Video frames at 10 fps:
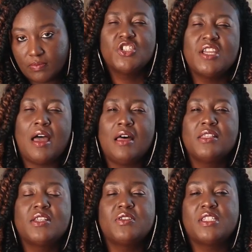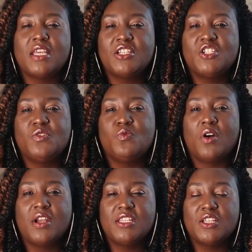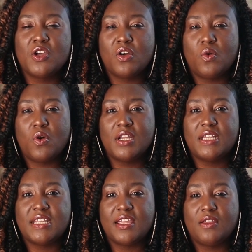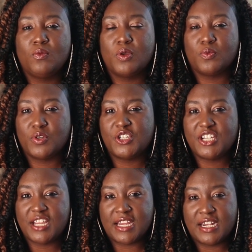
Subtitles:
She also said she wanted to go on a date with Rashid.